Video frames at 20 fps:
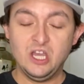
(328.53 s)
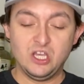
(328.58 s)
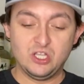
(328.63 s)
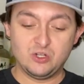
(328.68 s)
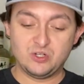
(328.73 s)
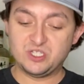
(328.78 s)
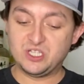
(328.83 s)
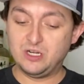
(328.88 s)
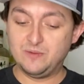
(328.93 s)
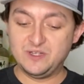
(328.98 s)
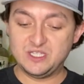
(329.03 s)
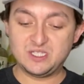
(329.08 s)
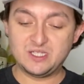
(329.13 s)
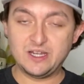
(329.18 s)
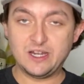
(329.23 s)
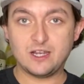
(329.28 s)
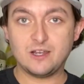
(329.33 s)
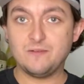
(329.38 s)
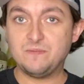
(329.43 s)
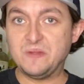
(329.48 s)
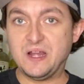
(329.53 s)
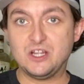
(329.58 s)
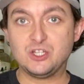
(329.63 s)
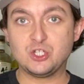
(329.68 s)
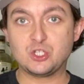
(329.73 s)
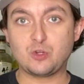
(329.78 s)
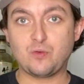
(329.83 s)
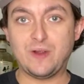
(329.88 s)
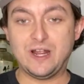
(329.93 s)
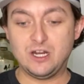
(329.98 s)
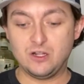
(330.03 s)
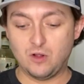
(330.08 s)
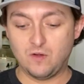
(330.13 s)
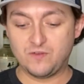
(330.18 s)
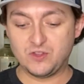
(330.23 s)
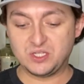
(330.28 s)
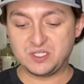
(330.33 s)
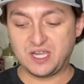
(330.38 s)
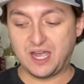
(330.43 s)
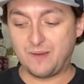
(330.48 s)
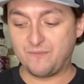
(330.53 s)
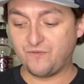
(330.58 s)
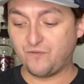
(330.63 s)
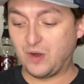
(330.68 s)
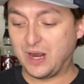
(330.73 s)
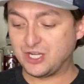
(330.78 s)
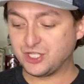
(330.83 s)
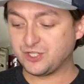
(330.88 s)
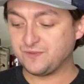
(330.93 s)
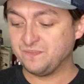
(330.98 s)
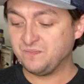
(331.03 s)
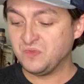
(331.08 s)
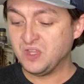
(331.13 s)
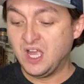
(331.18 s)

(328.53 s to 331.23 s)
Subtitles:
your cinnamon stick, and just grate it over the top fresh.